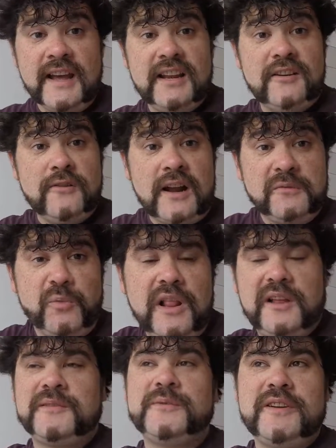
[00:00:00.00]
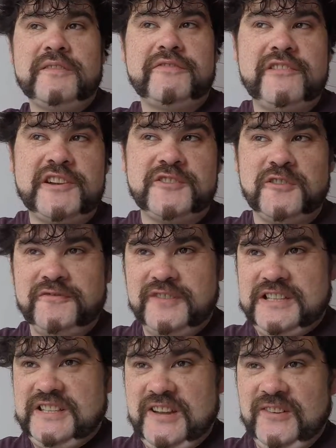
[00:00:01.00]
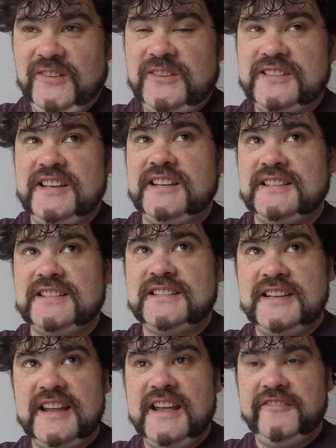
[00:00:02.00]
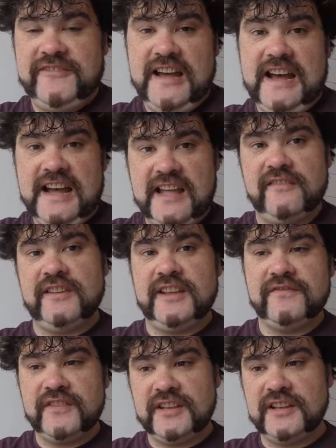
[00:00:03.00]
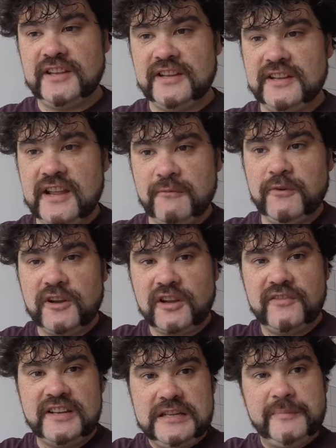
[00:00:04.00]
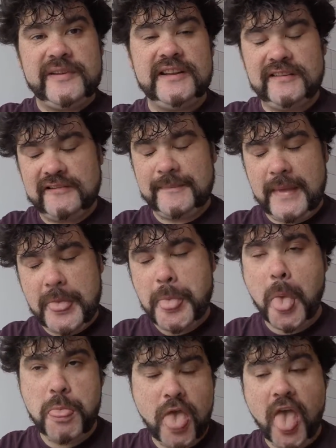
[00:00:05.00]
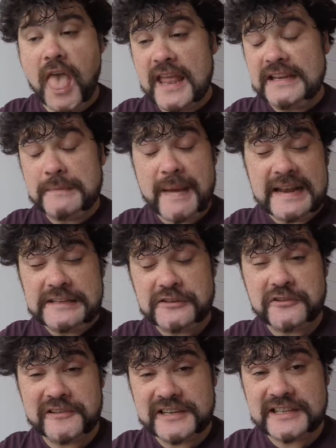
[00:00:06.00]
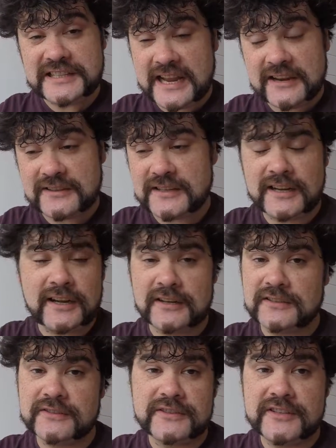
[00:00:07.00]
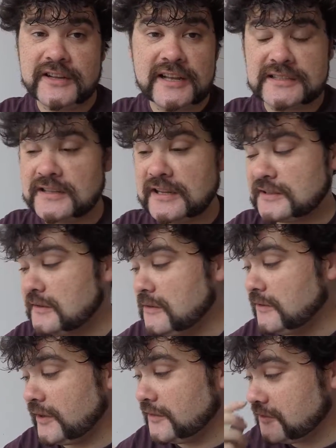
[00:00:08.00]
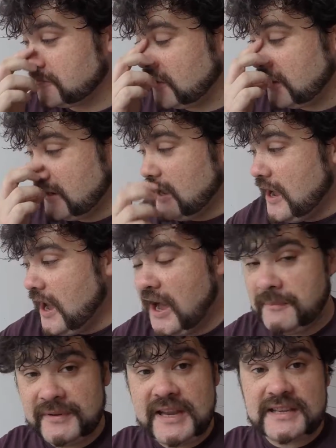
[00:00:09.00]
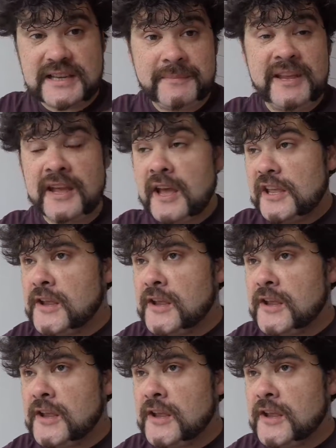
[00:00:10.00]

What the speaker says: Hello and welcome to another Fresh Off the Stills. It's day 5 in the network of independent critics' house. I can't do a Newcastle accent, I'm going to try. But yes, I'm here.